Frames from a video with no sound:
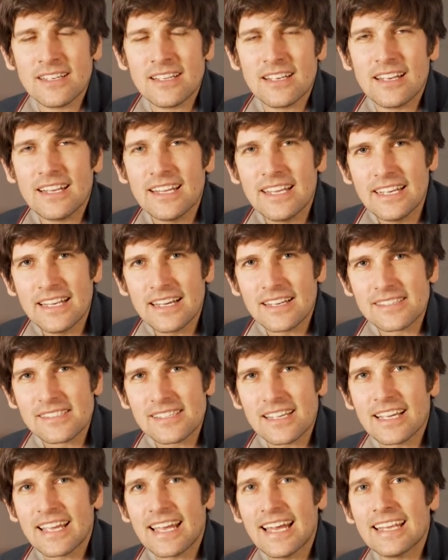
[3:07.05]
lead us
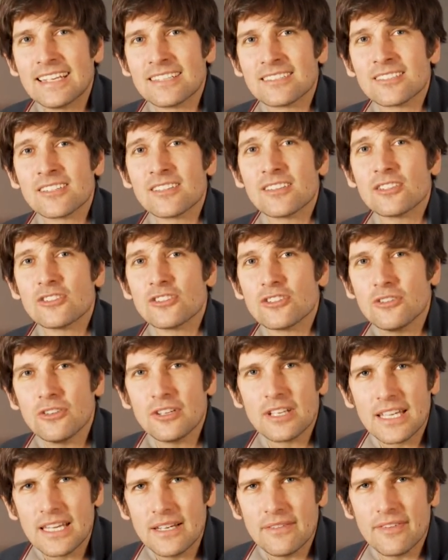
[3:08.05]
again to the
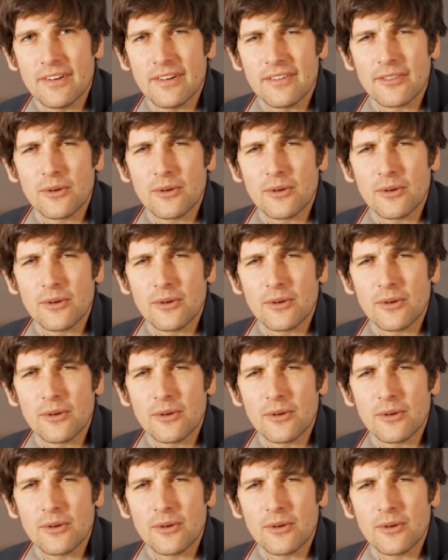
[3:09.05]
joy giver,